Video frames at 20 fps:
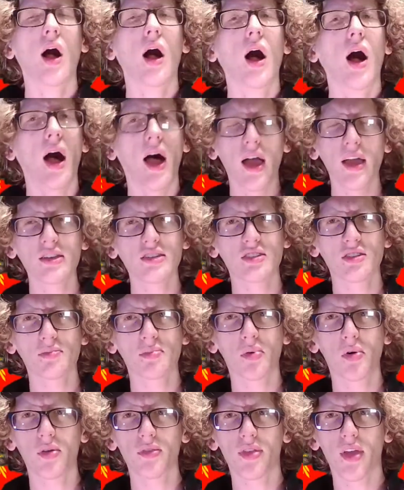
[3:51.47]
I
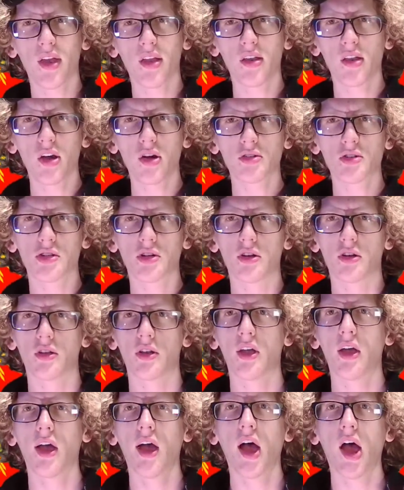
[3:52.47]
support that notion.
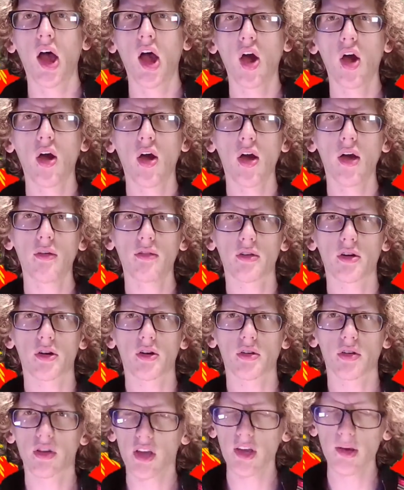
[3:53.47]
However,
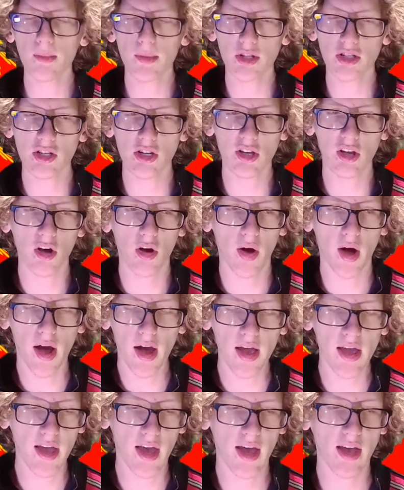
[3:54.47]
King Pacheco,
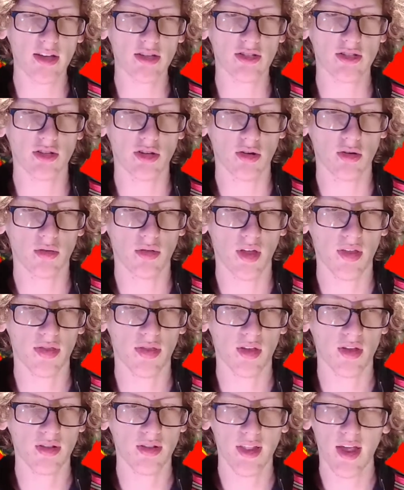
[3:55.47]
I ask you that
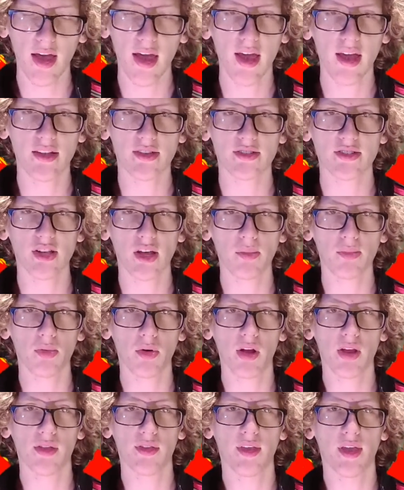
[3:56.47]
the land
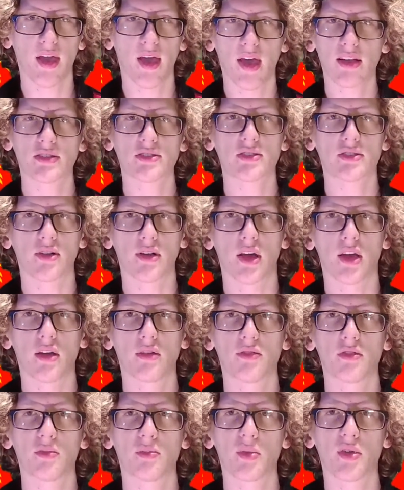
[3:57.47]
separating the
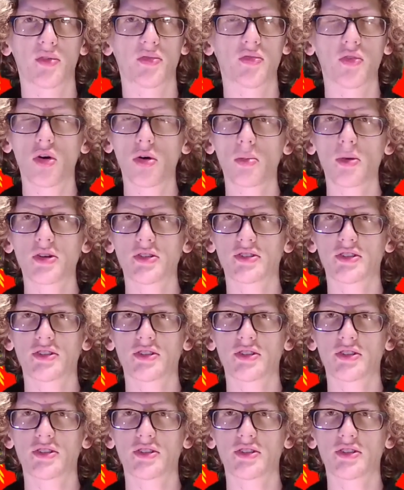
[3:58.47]
Exclave from the former